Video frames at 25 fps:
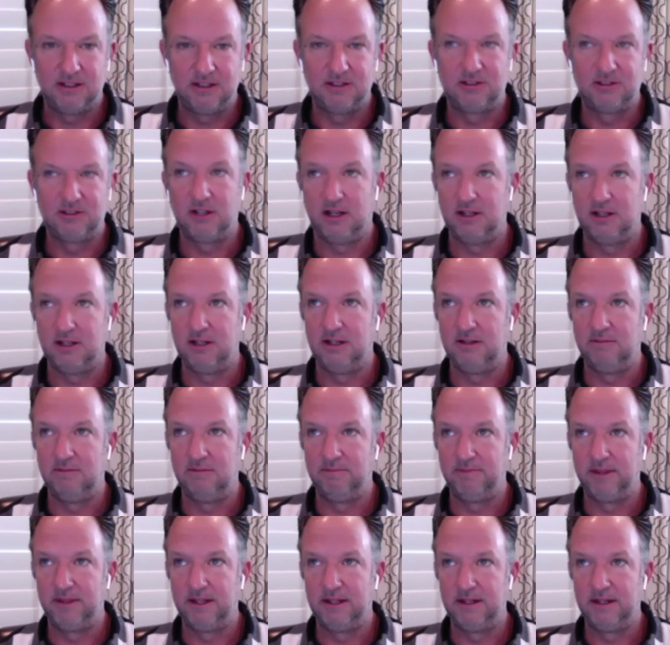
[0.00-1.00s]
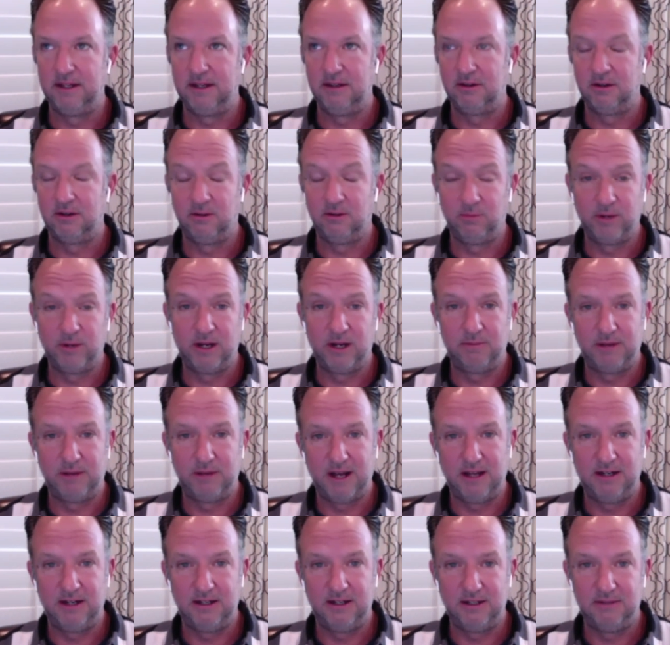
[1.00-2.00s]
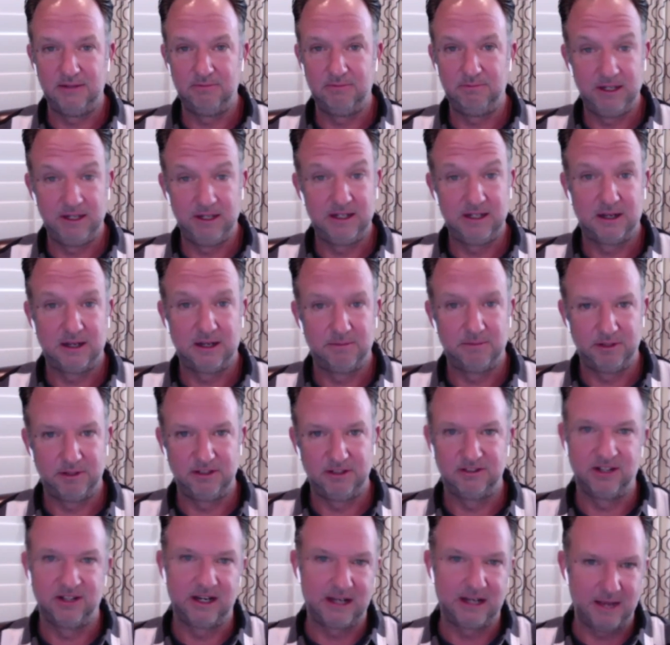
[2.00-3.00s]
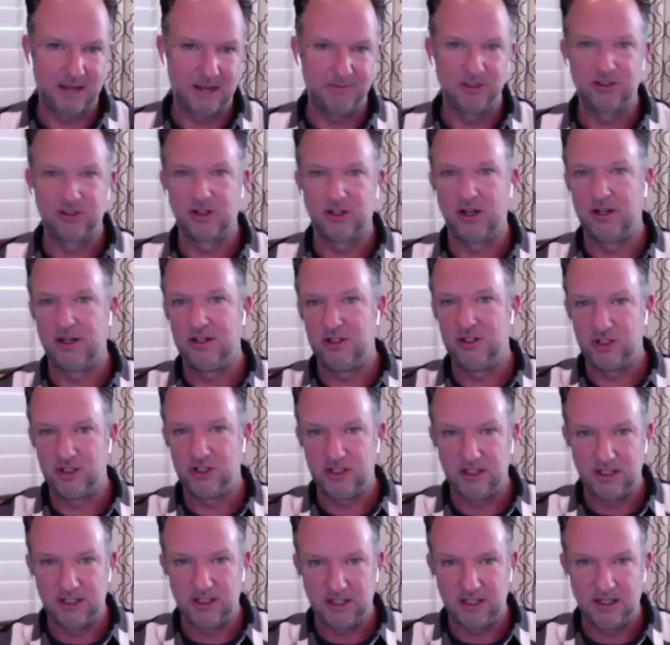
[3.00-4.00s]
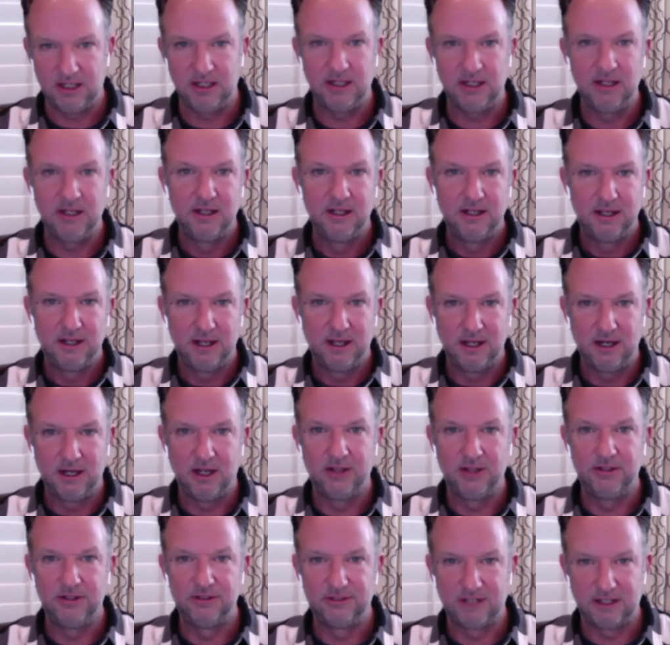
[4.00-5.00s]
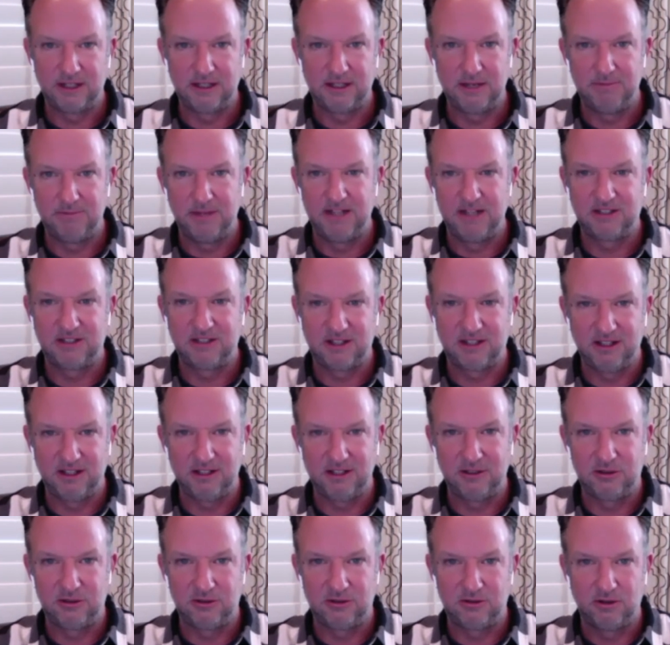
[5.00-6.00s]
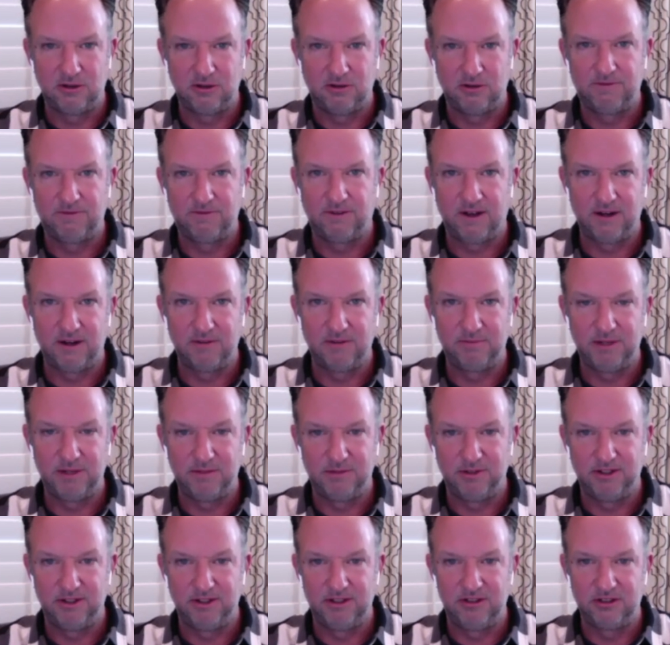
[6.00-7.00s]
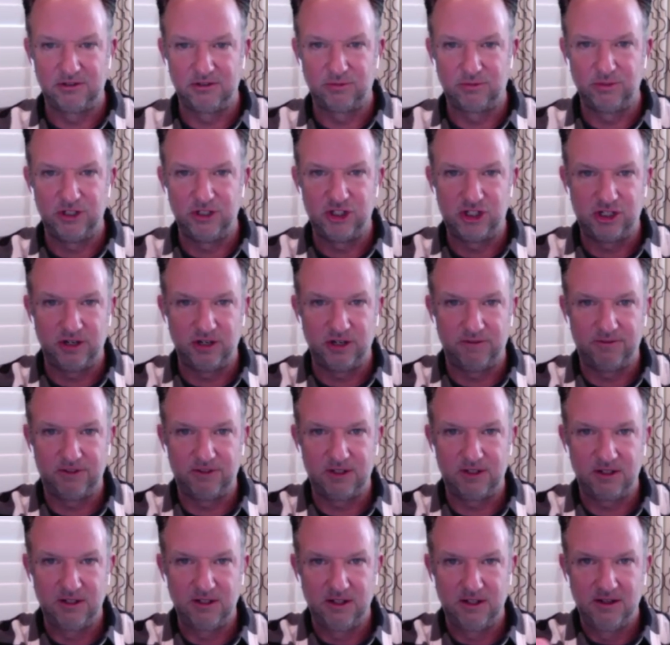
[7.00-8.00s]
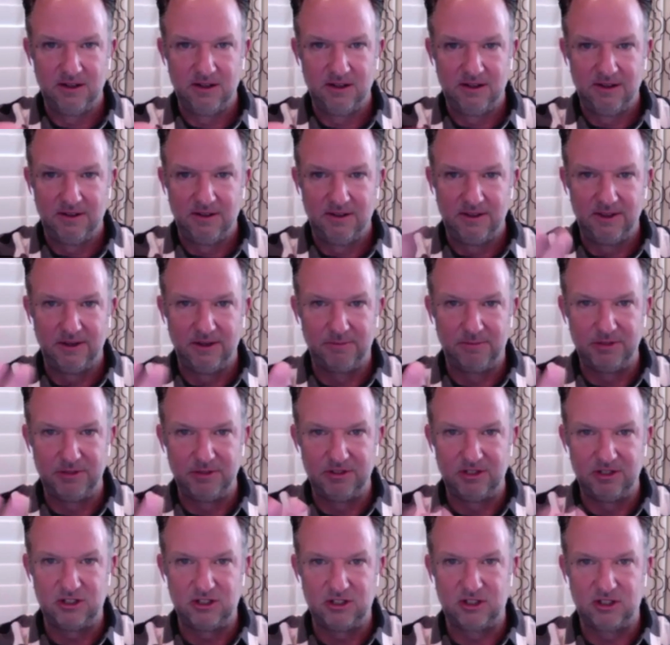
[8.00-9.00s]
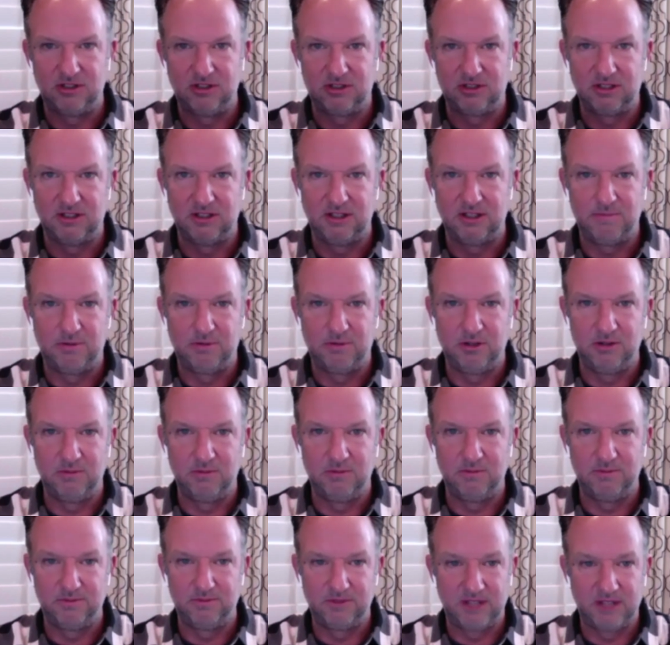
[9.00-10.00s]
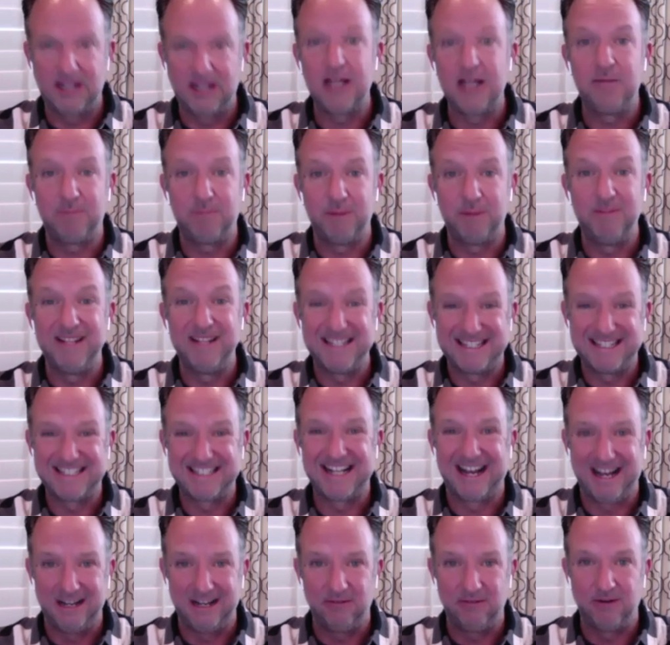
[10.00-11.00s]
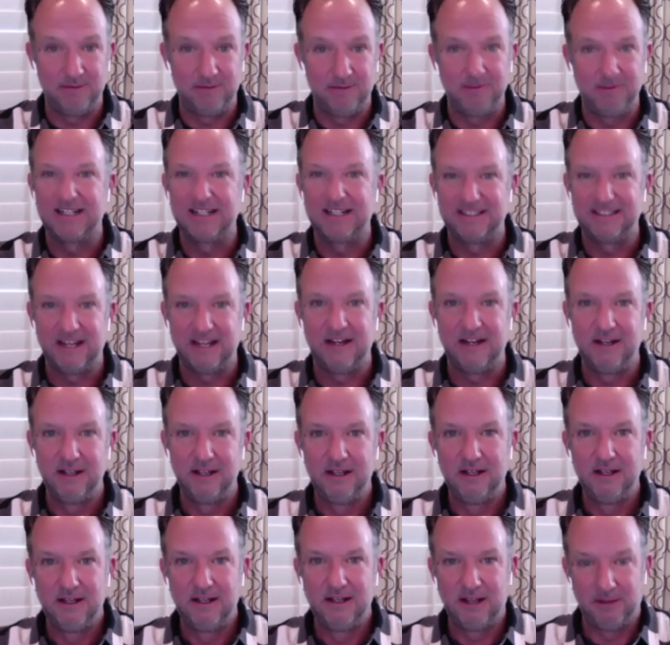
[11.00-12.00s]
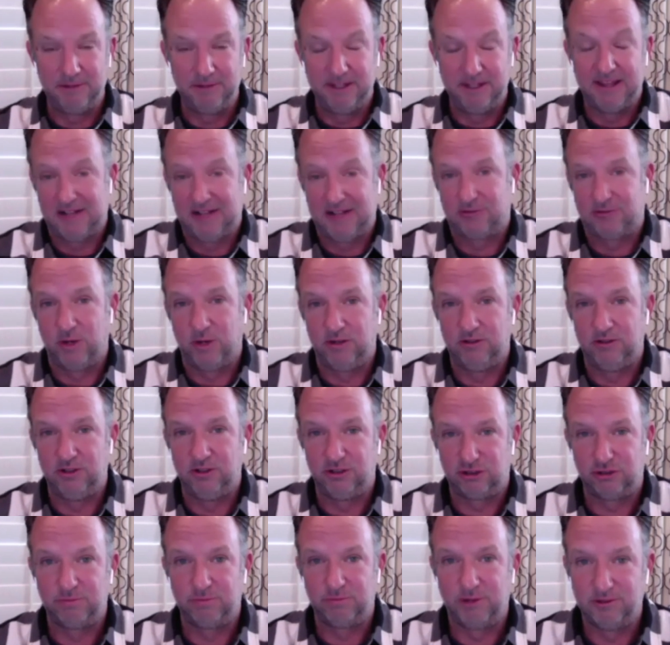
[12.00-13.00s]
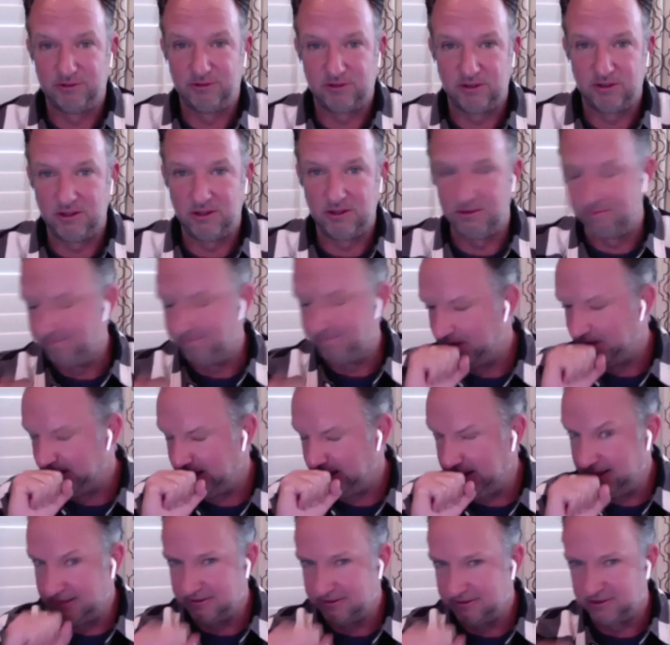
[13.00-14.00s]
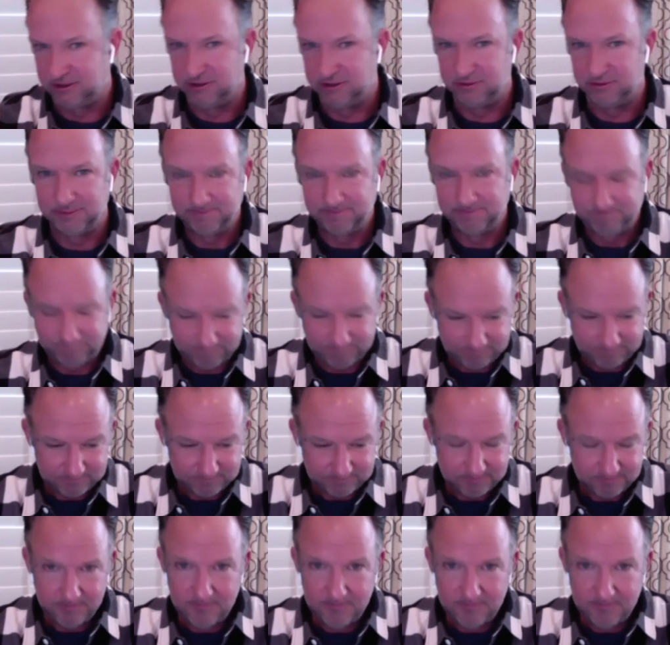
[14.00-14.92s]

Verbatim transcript: this done in, in or read about it in big companies like Amazon and GE and others that they basically don't fire people; they just reshift their positions and they put them, they keep them inside, right? Because they, I mean, that's what you're supposed to do. Right. Right.